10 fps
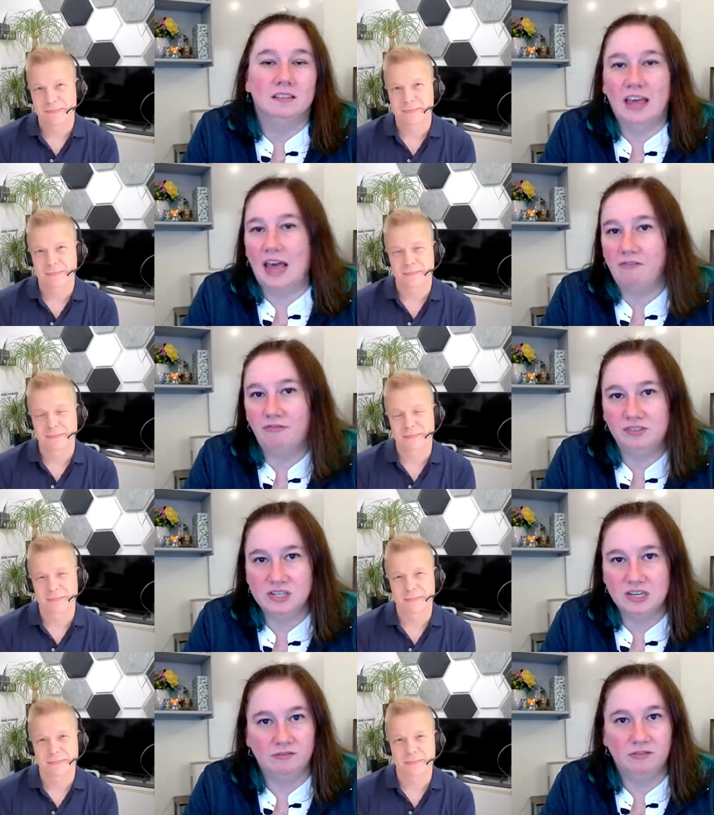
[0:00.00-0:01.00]
Speaker 1: left
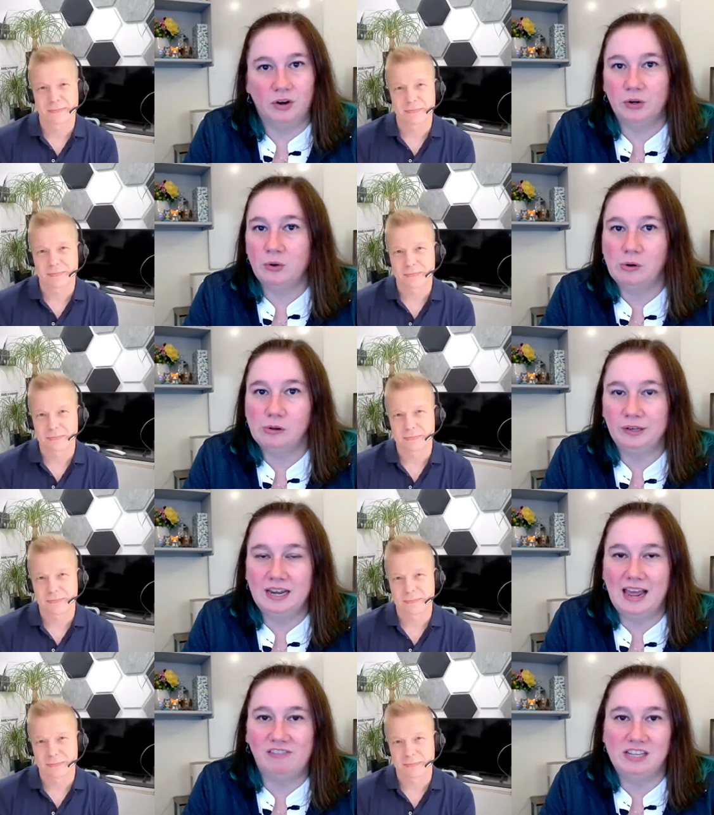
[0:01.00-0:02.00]
vertical
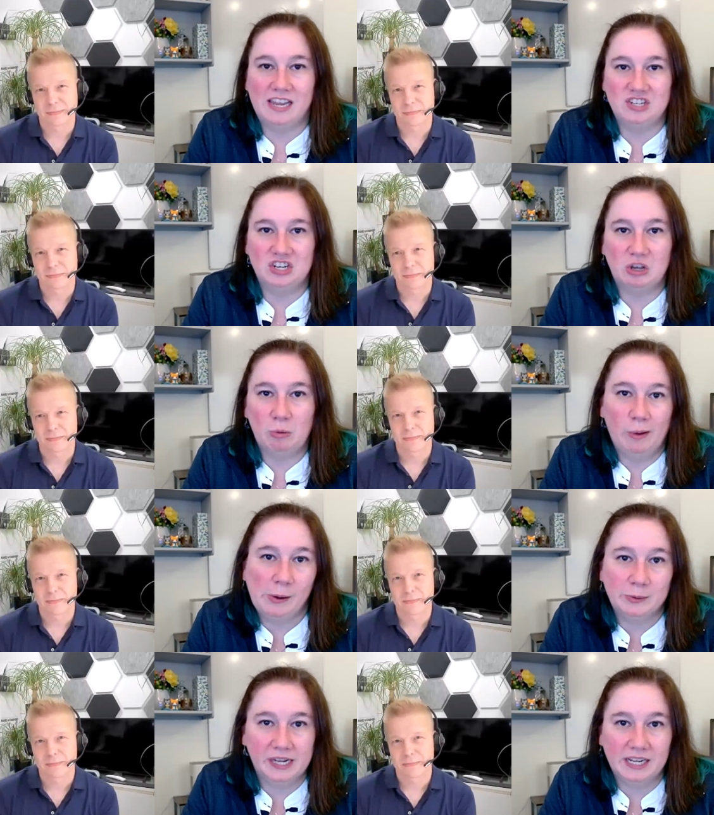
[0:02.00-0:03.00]
navigation
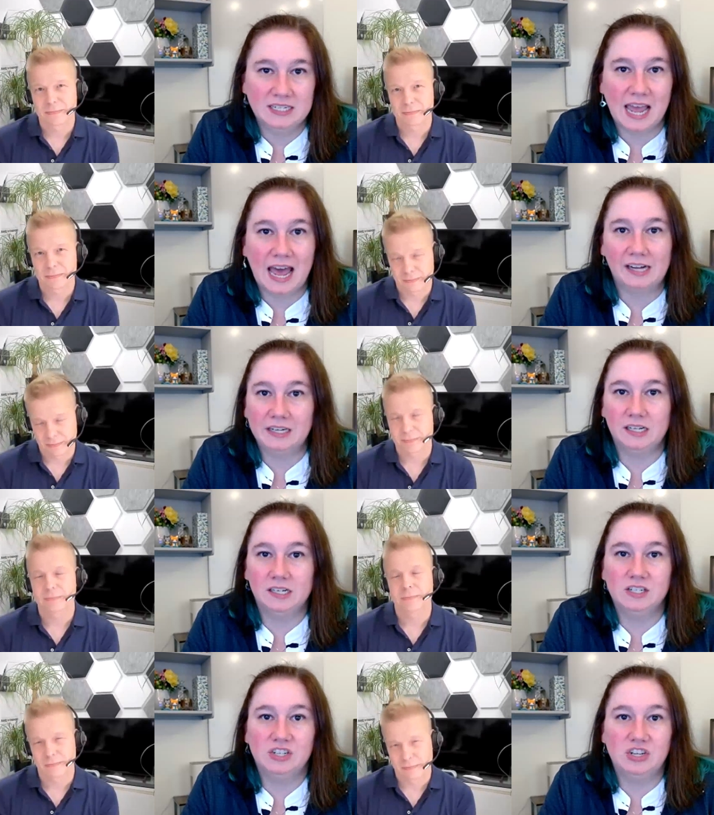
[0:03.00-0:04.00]
component added
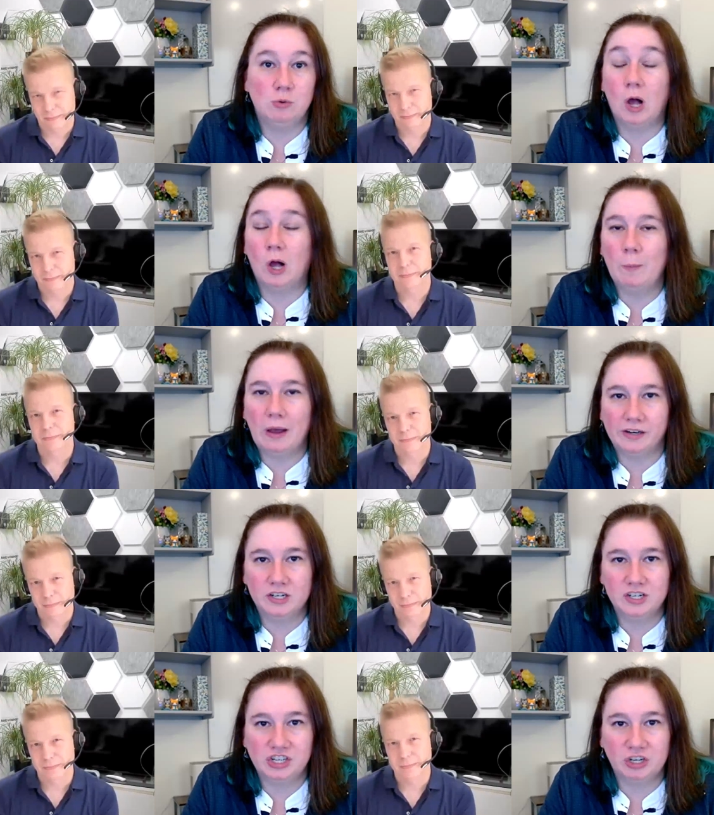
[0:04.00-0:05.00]
into all
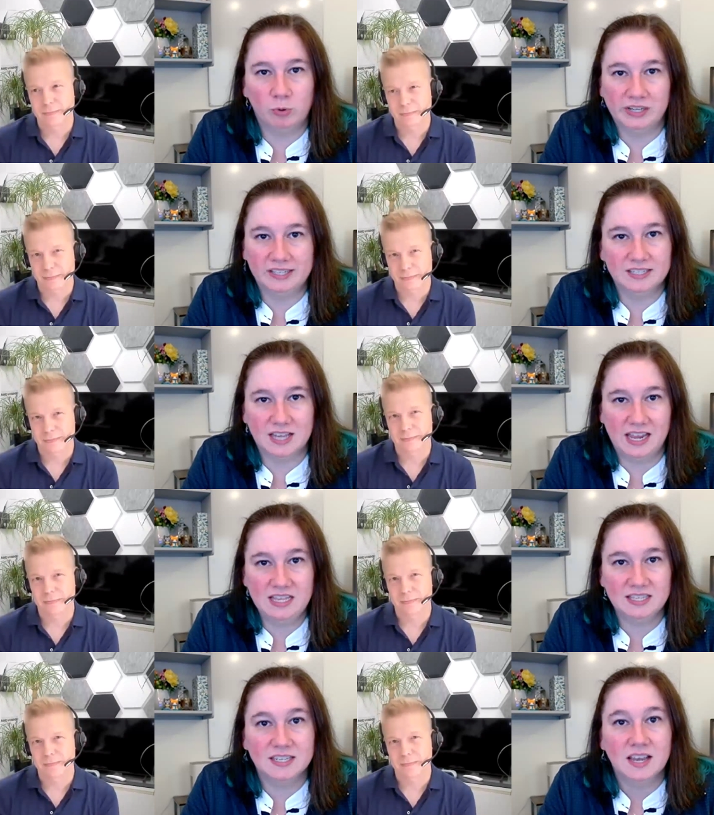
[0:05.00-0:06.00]
modern SharePoint
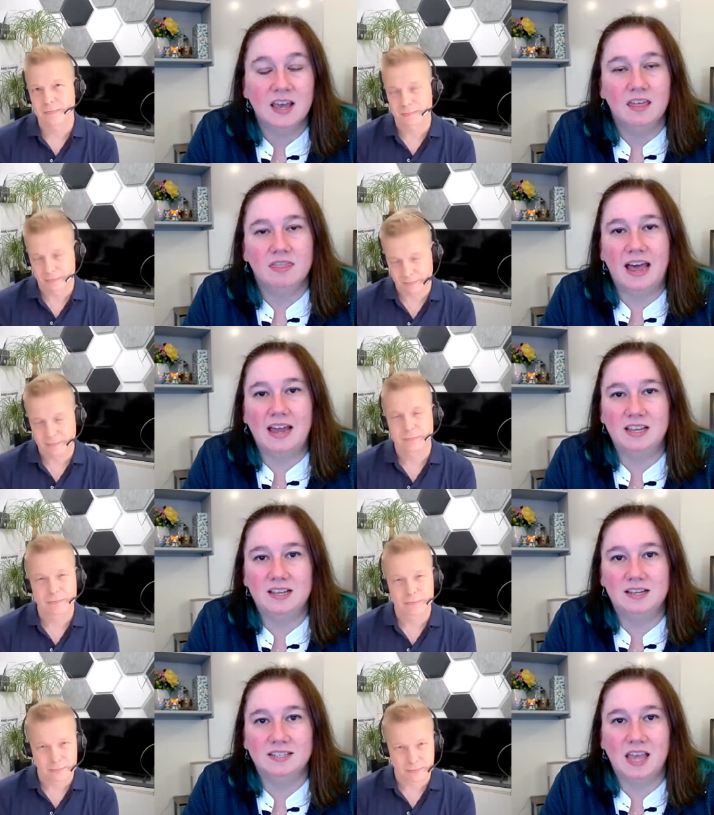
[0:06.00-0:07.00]
sites. That
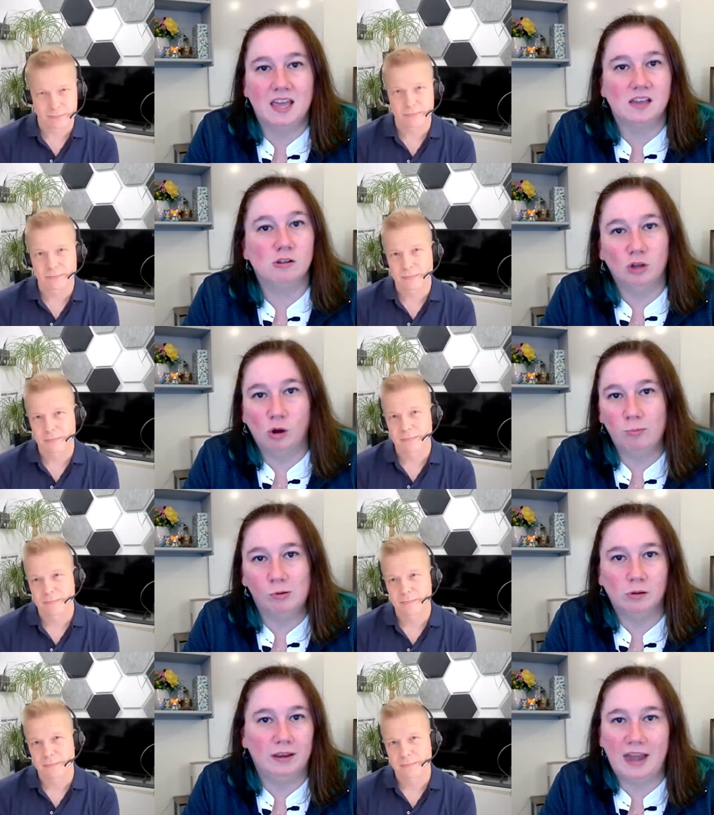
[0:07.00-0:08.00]
is a
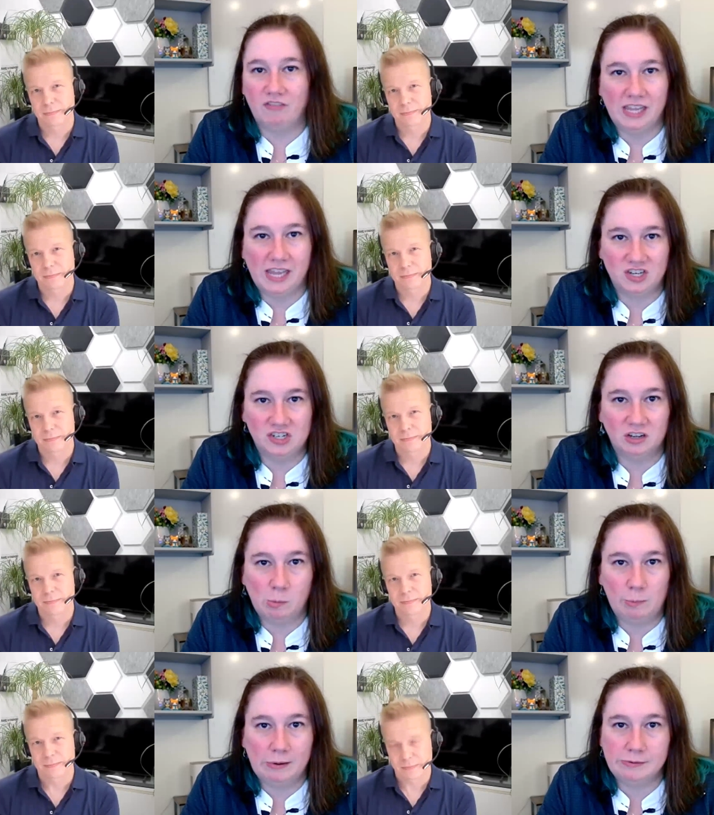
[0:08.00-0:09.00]
global navigation
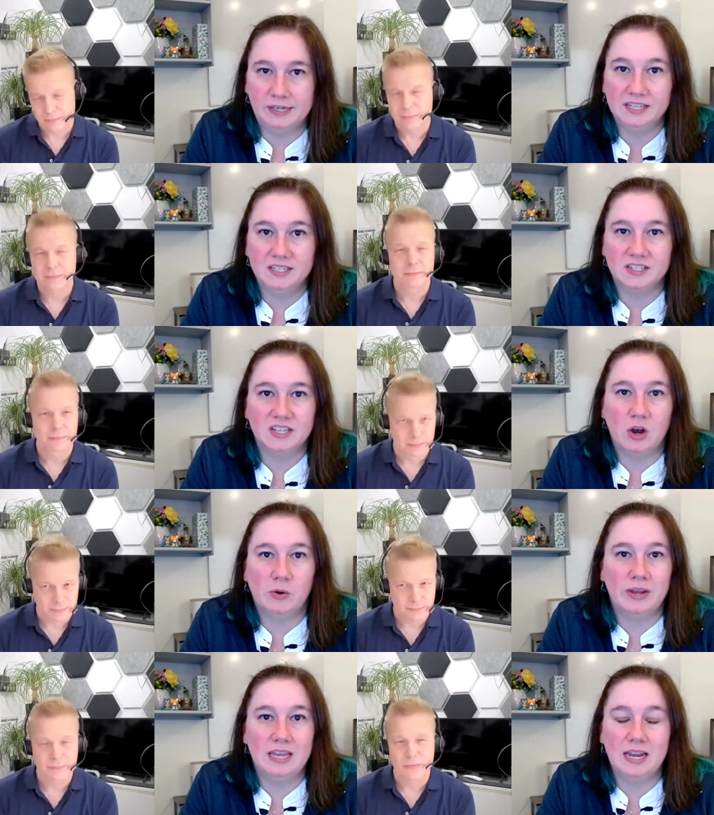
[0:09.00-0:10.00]
component.
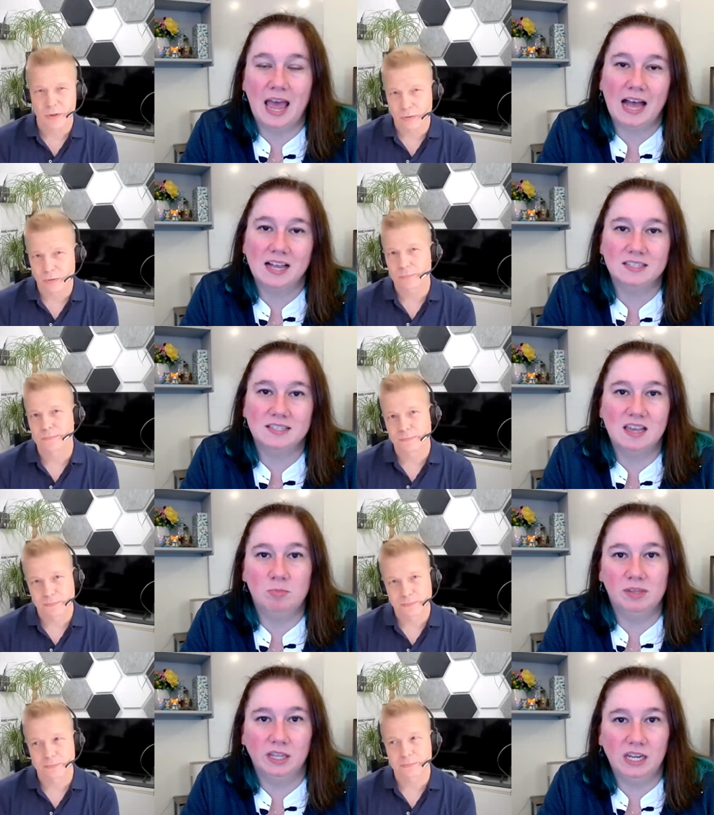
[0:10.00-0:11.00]
So it has the
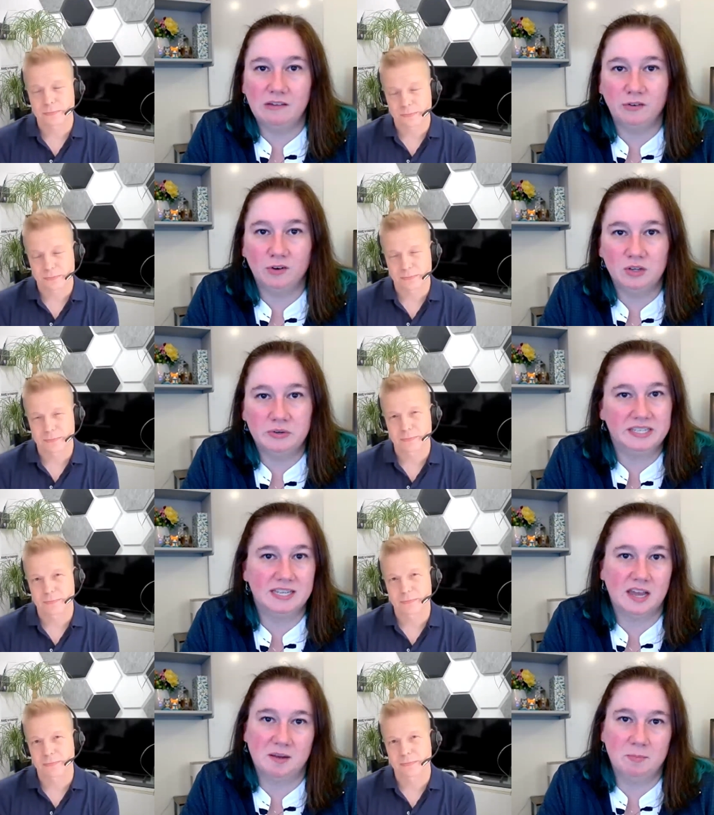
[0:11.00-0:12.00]
ability for you to
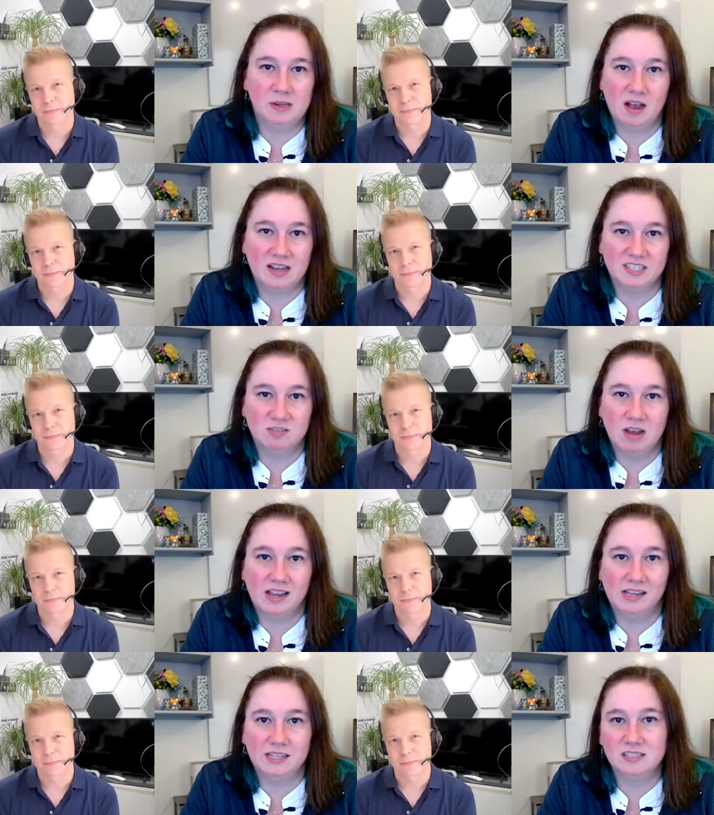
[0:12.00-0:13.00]
set up and
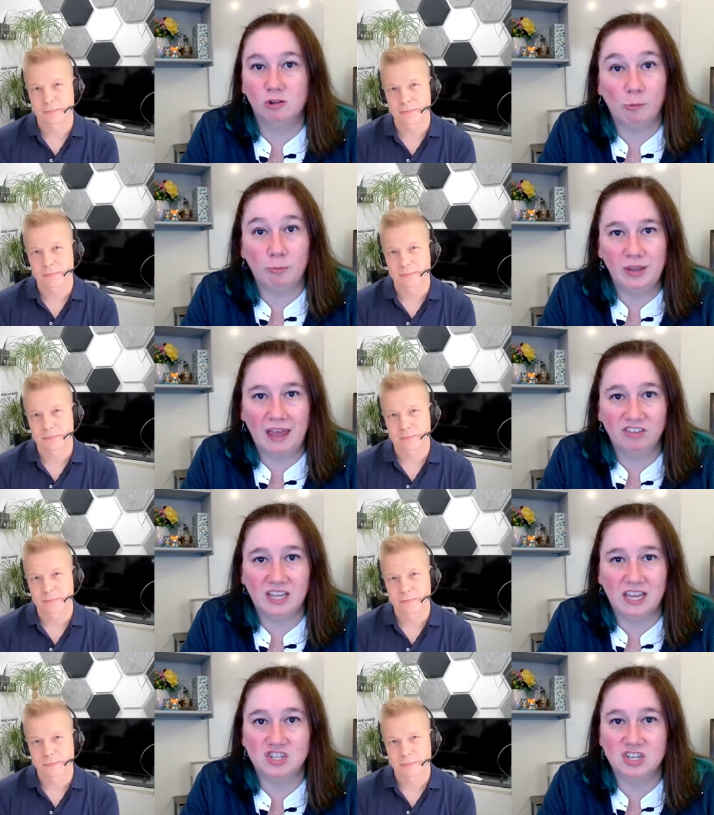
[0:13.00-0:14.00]
customize global
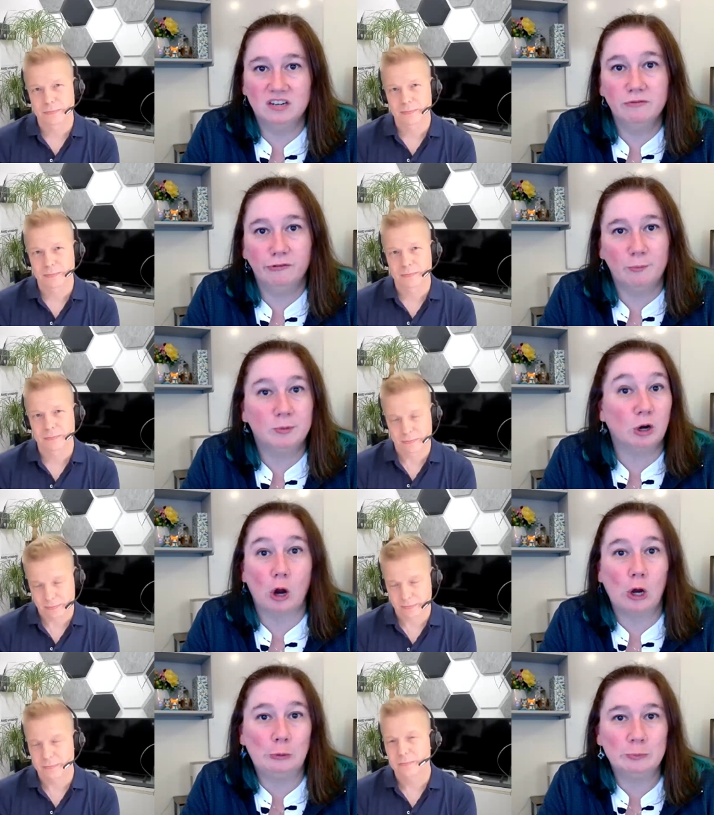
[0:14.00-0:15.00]
navigation from your
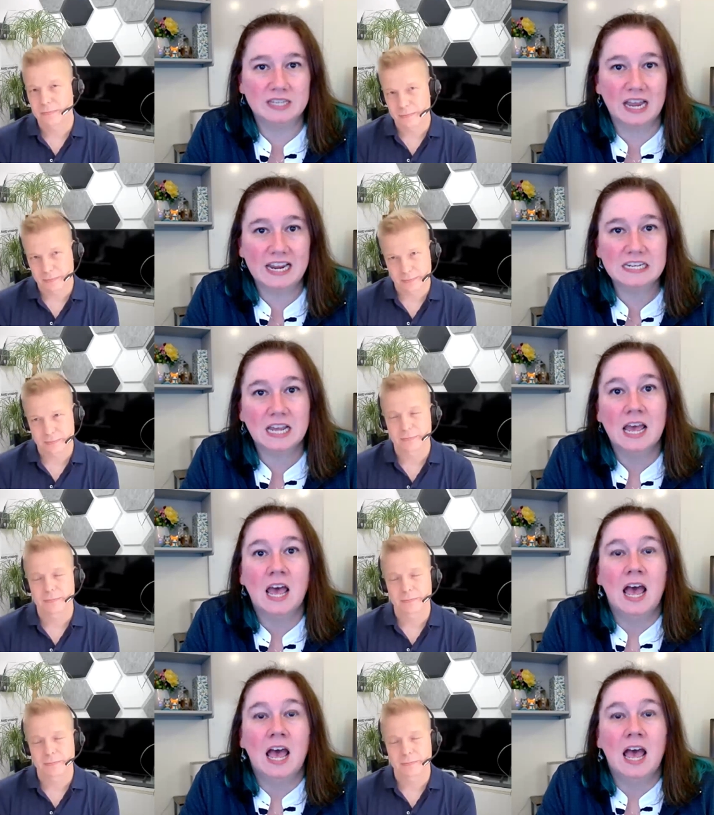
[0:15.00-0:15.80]
home site,